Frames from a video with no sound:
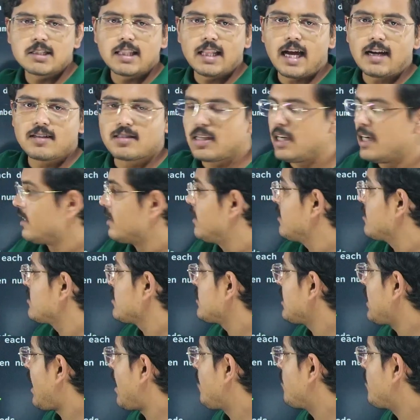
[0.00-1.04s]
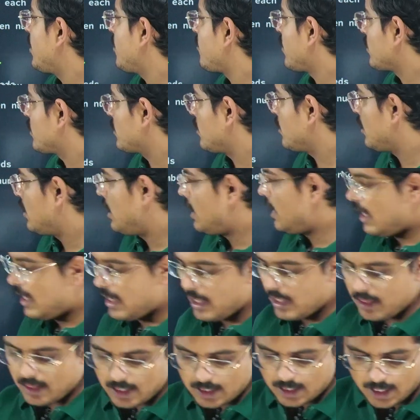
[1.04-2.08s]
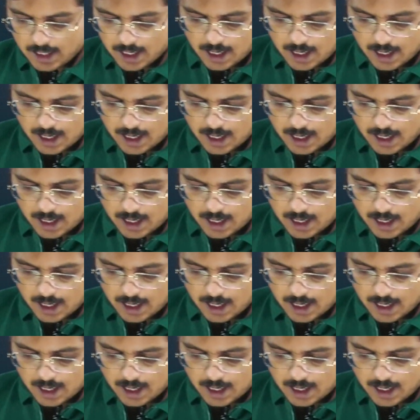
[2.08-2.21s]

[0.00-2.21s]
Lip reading: That's it. This is a lambda function that I